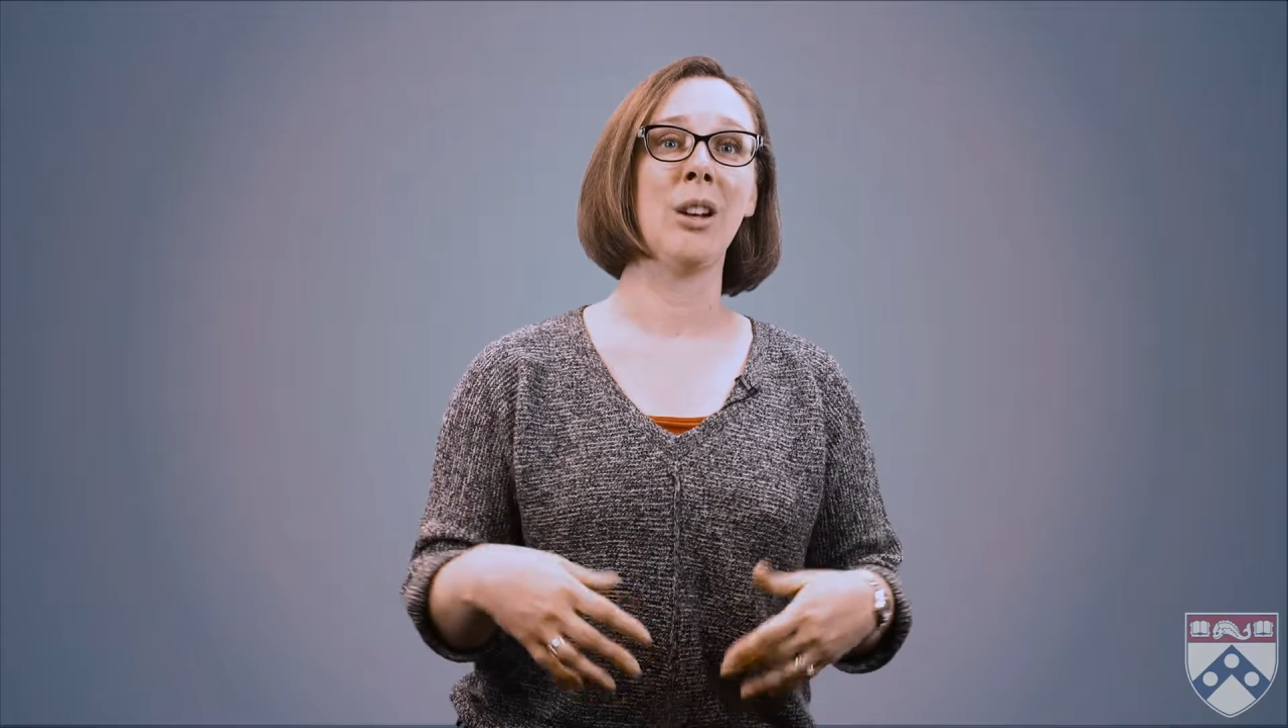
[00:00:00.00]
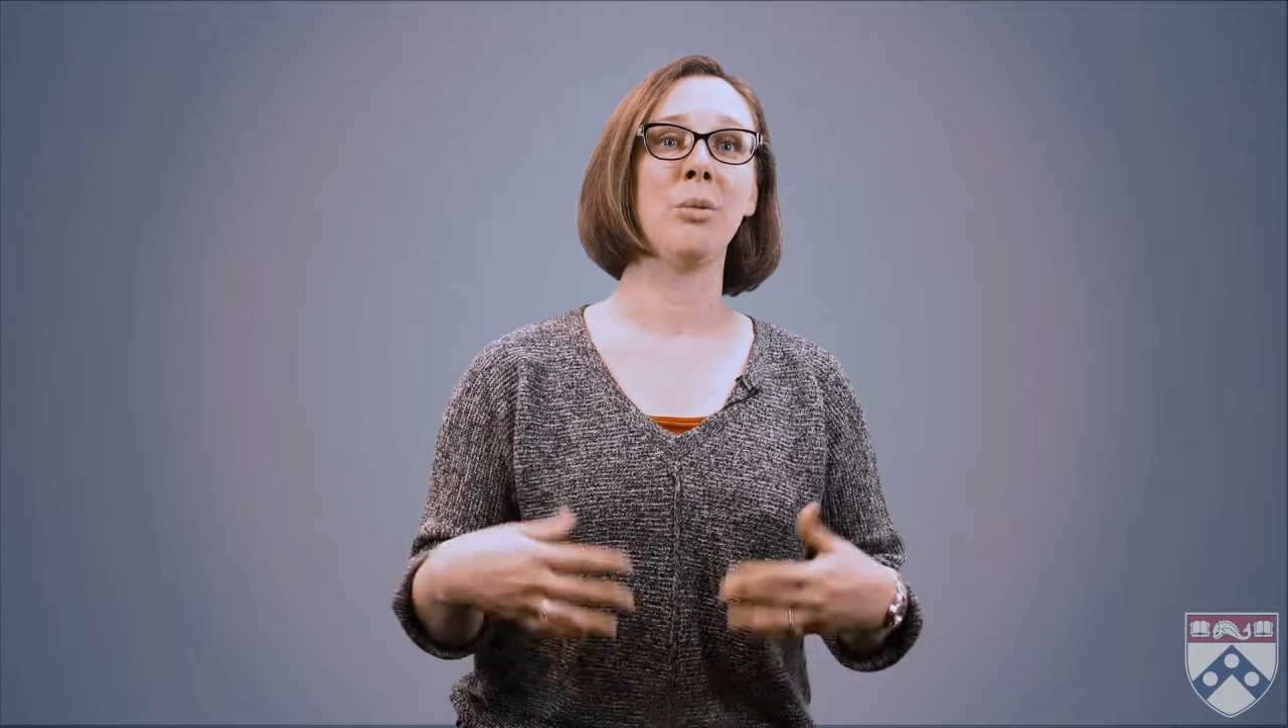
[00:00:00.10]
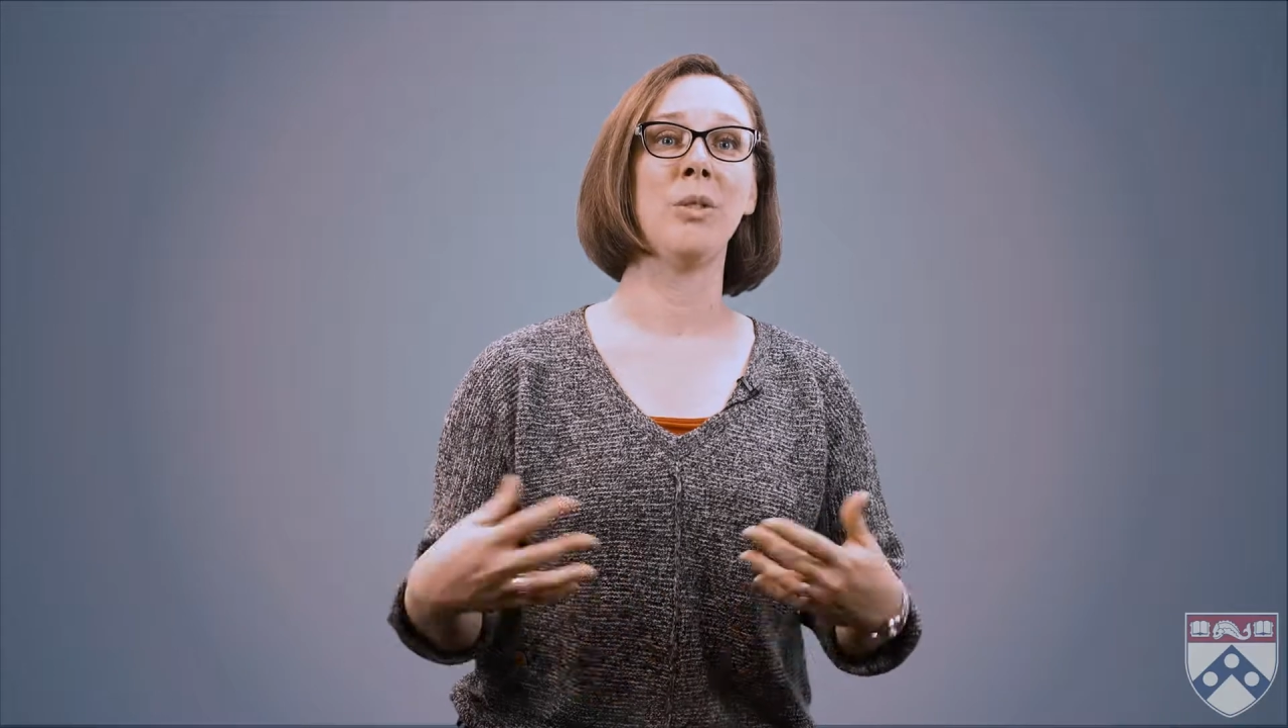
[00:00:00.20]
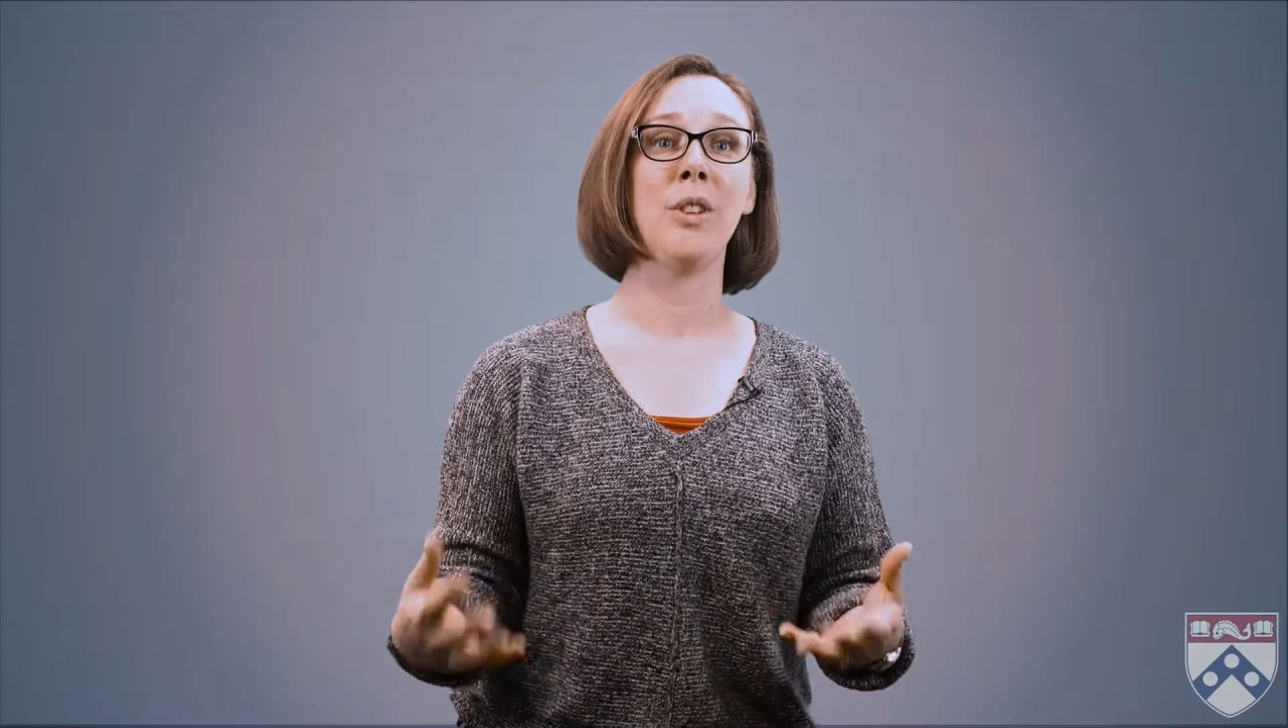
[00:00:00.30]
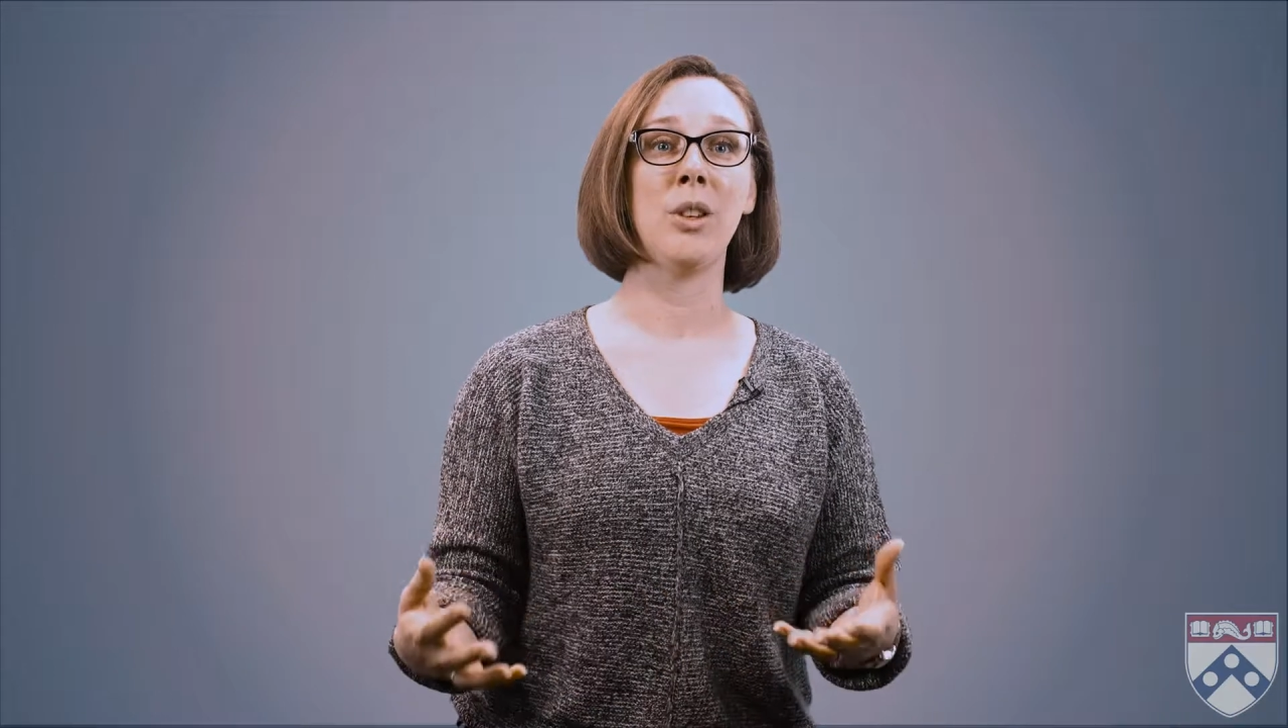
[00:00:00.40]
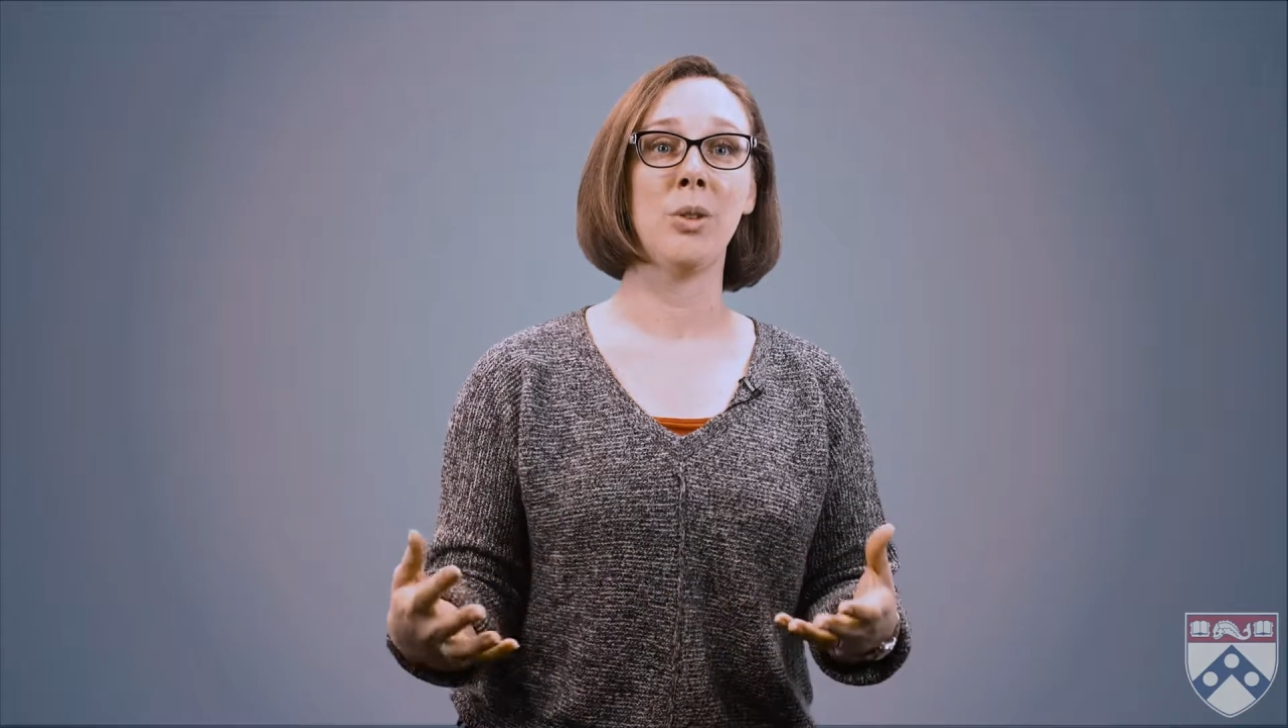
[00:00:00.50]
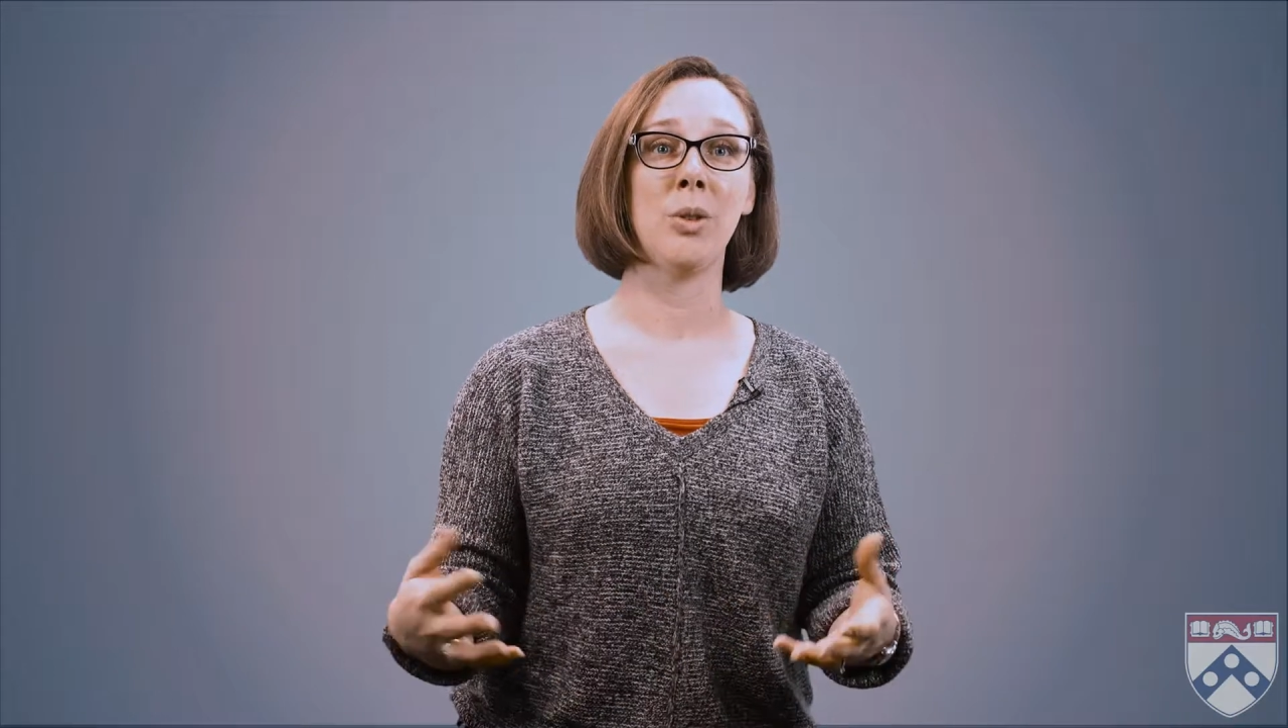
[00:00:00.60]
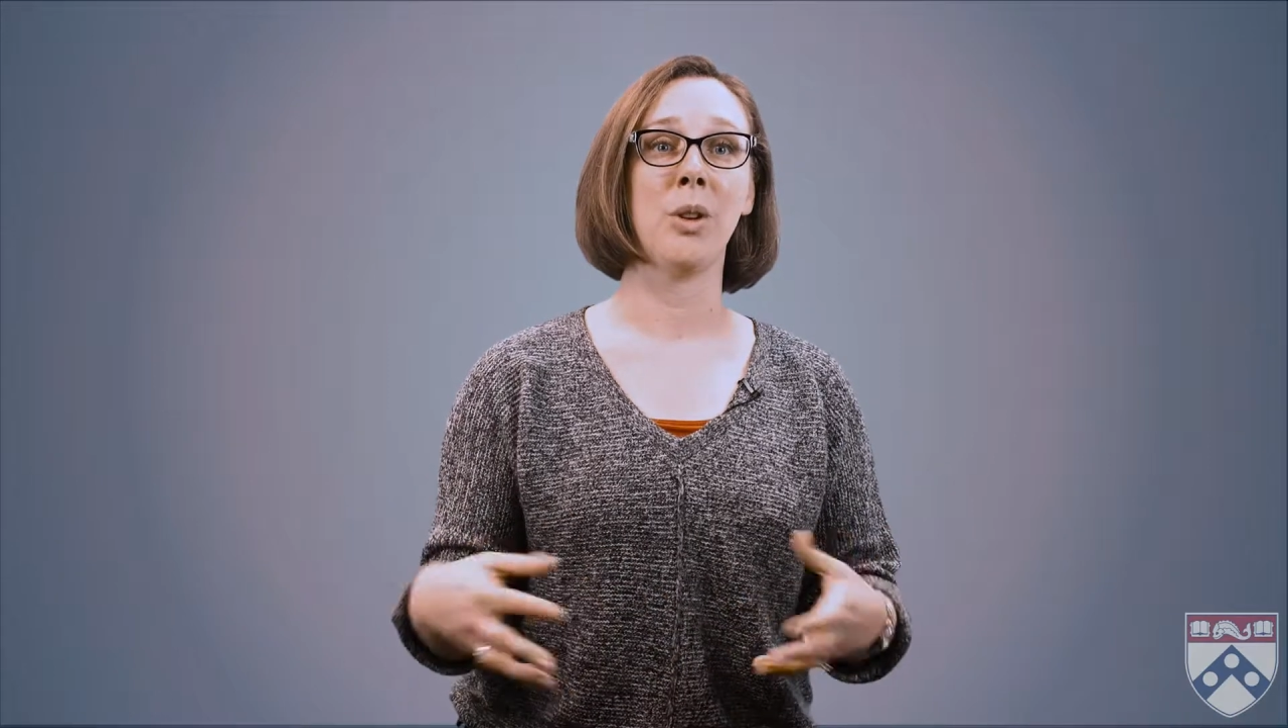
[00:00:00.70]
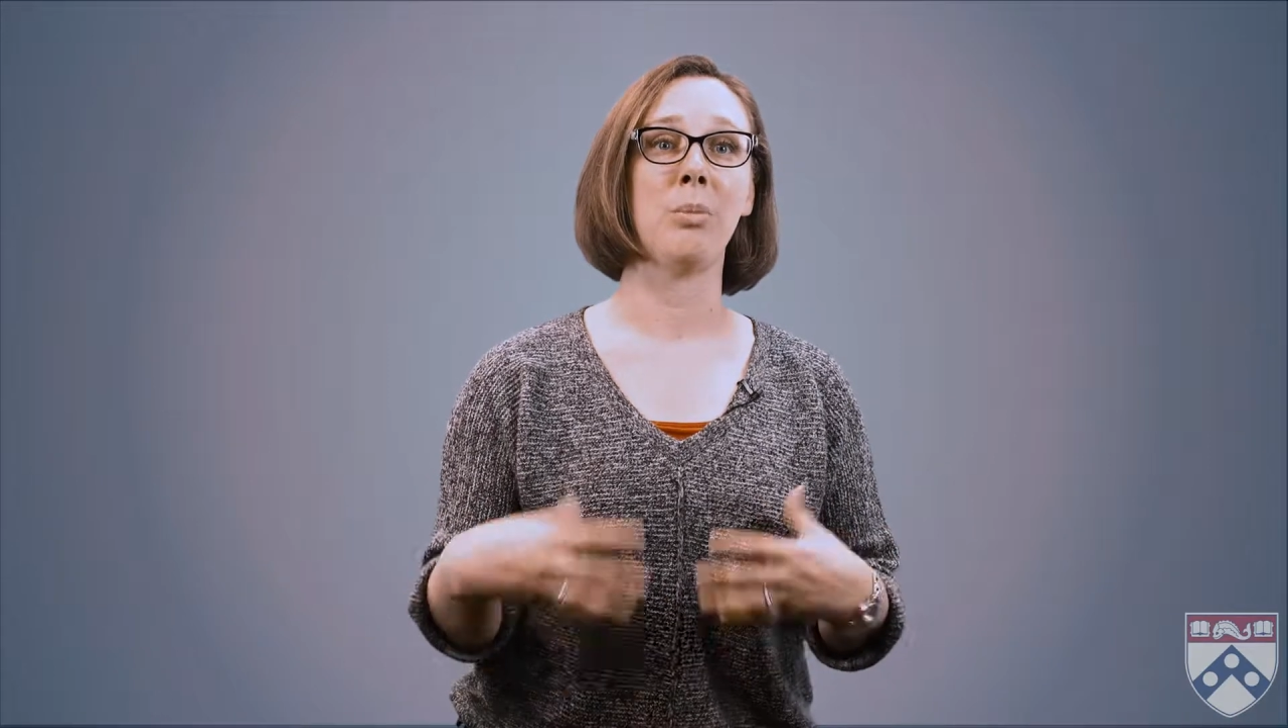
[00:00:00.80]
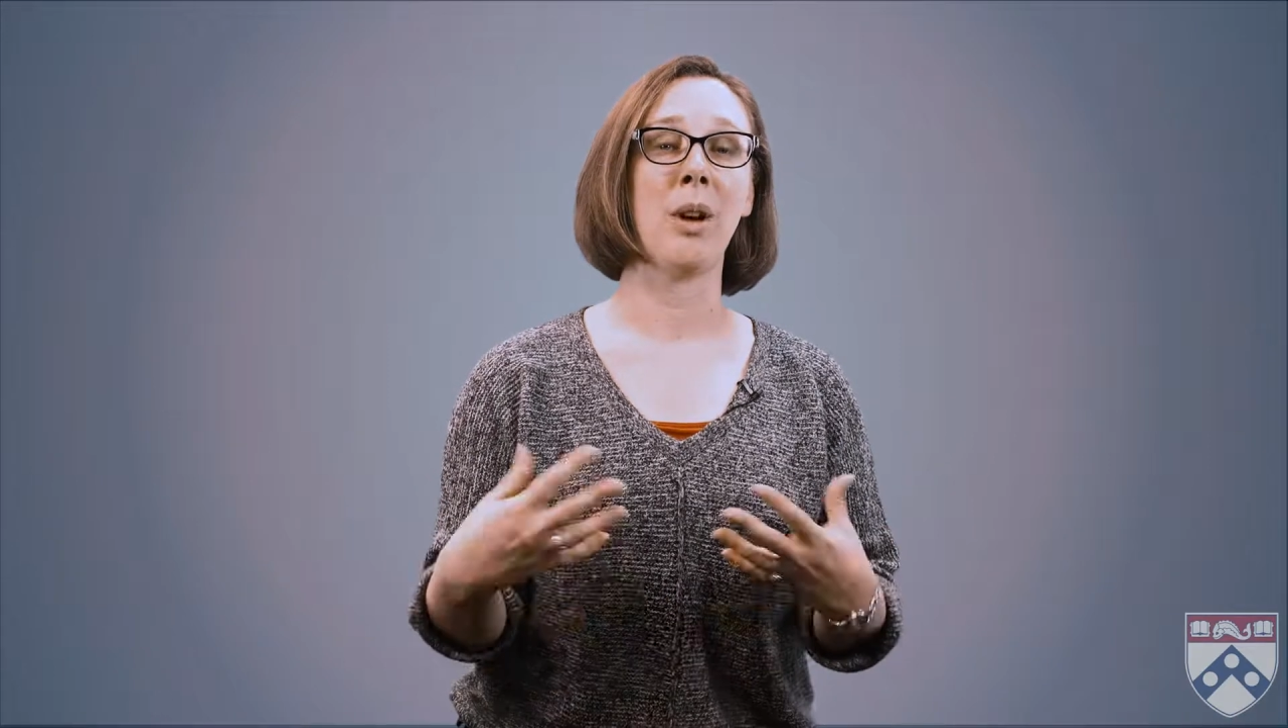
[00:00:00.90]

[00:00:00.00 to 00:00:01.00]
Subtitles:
review a